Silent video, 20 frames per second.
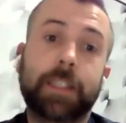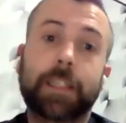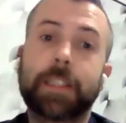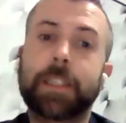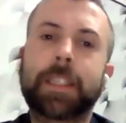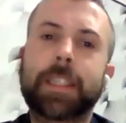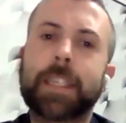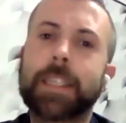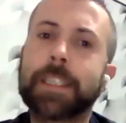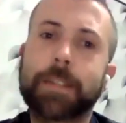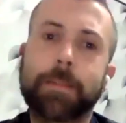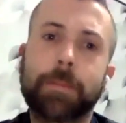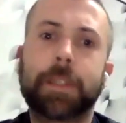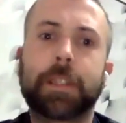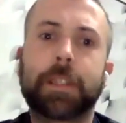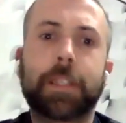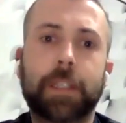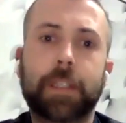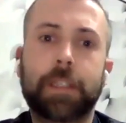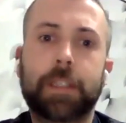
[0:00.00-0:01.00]
a
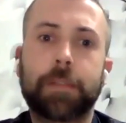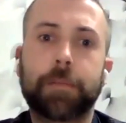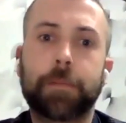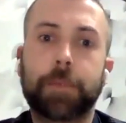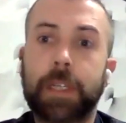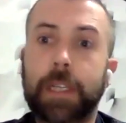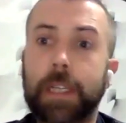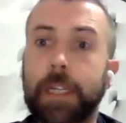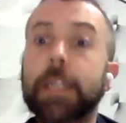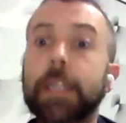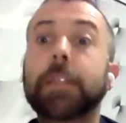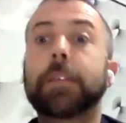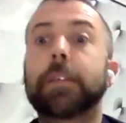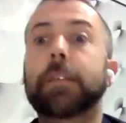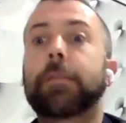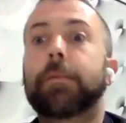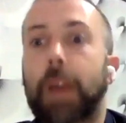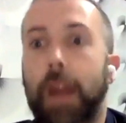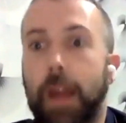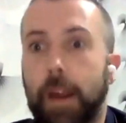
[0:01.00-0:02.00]
sentiment that it really
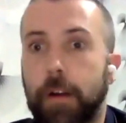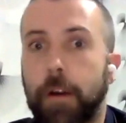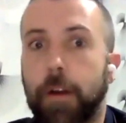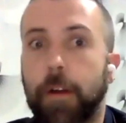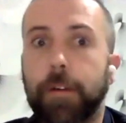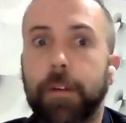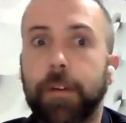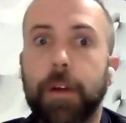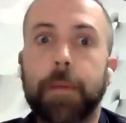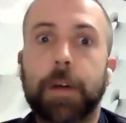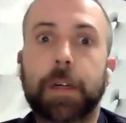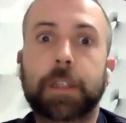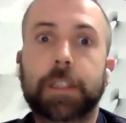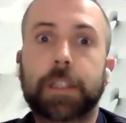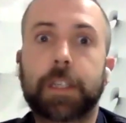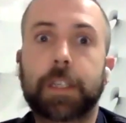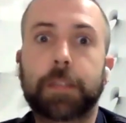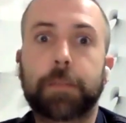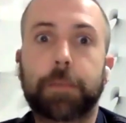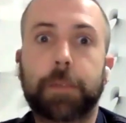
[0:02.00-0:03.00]
is echoed amongst
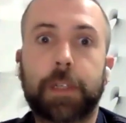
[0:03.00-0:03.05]
us.